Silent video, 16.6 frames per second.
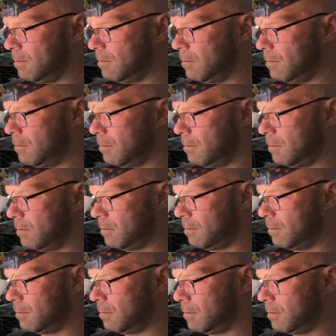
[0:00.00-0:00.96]

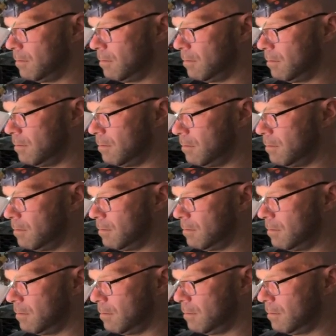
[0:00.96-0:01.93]

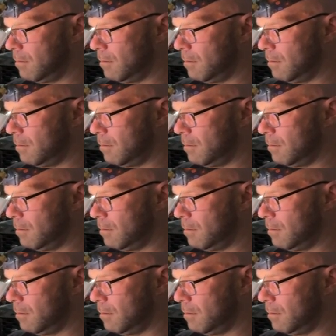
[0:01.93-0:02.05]
[no speech]